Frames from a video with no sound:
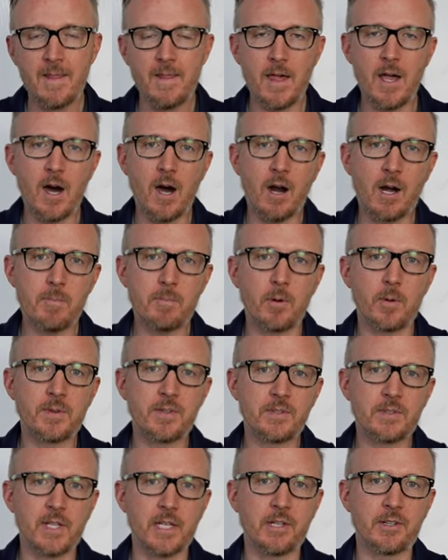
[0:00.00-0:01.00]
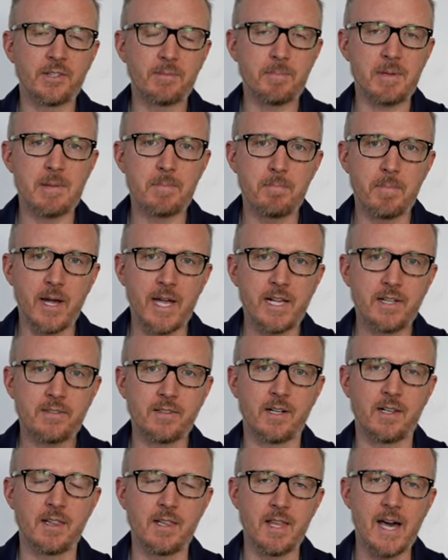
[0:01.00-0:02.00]
they are both single speed bikes
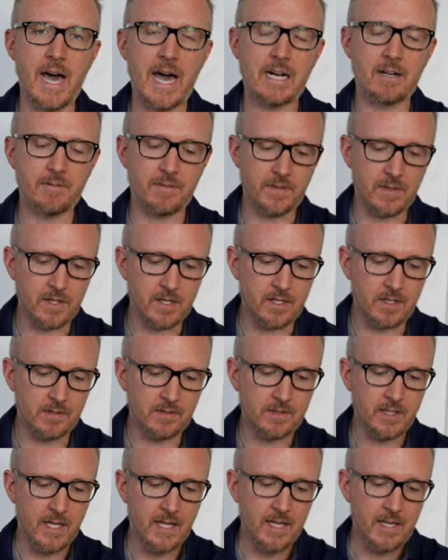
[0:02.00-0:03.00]
and a lot of these